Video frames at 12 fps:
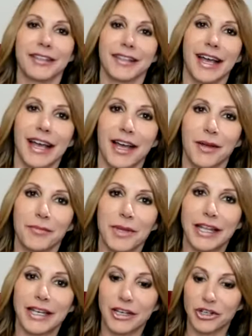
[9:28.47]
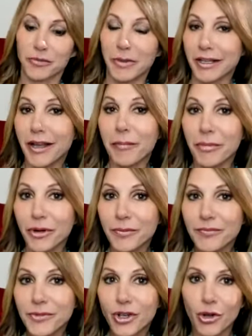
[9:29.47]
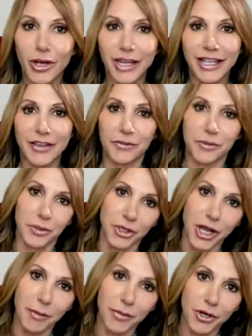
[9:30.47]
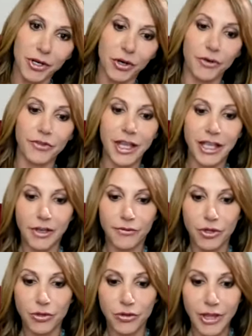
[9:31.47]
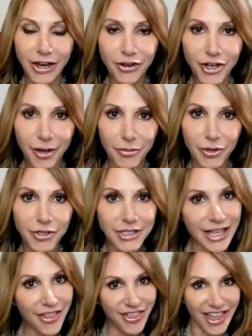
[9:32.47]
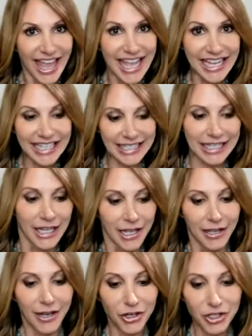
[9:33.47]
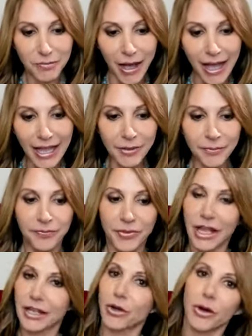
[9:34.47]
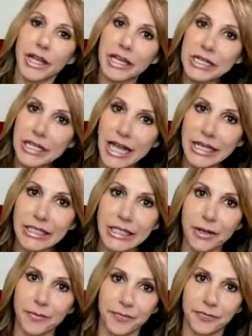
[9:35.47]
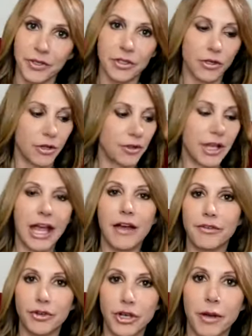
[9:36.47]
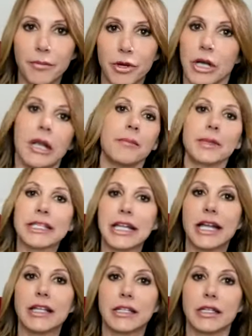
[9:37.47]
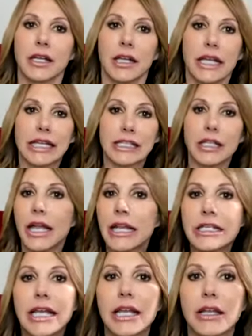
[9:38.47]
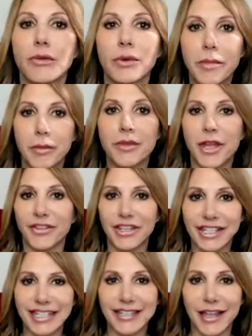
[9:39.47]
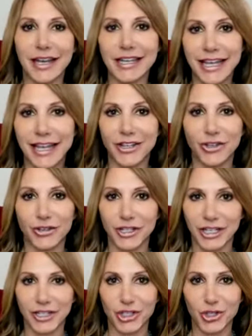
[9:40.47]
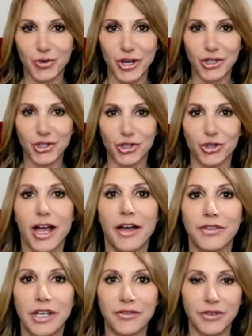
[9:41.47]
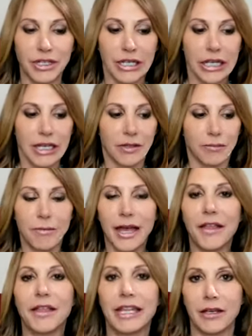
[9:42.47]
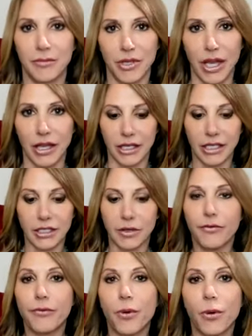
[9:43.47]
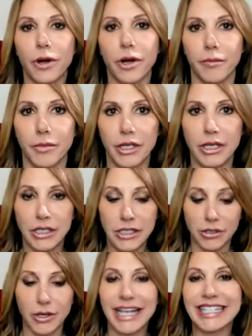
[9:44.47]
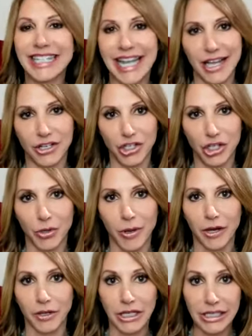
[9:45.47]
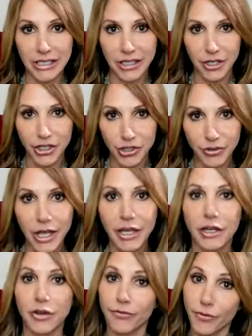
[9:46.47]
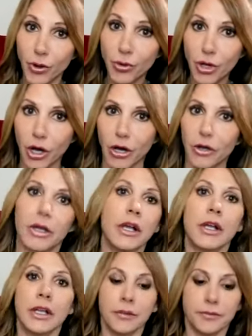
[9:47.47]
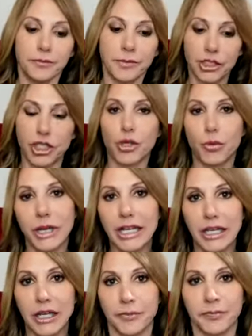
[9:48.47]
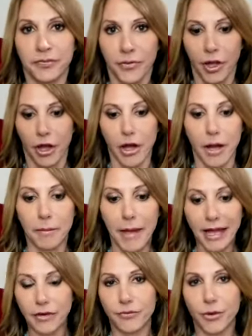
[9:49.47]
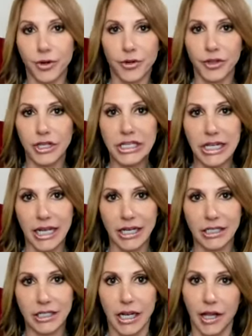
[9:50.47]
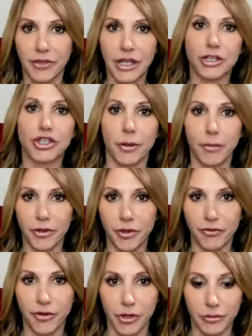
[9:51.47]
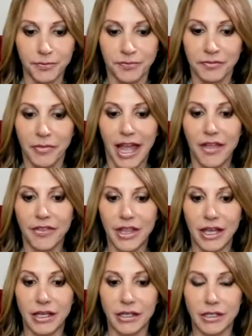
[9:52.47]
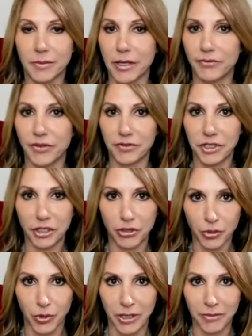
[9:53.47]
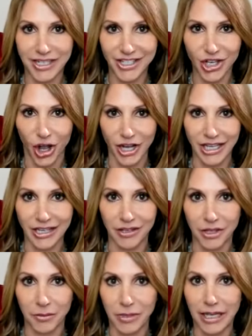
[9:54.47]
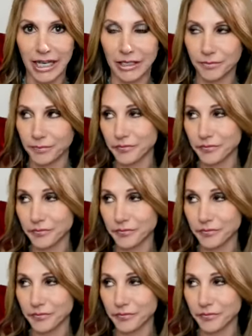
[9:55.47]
Um, and here's my number. So go ahead and give them your number. Or if they give you their number, say, thanks, here's mine. And go ahead and text them so that they have your number. Besides, it's not a date. Remember that. This is not a date. You're, it's a stranger. You haven't even met him yet. It's a forum. He still has to ask you out, and he's going to do that in a phone call. And so you want to get um, back and forth on the text, and then jump on the phone, and then spend fifteen or twenty minutes talking, and then be like,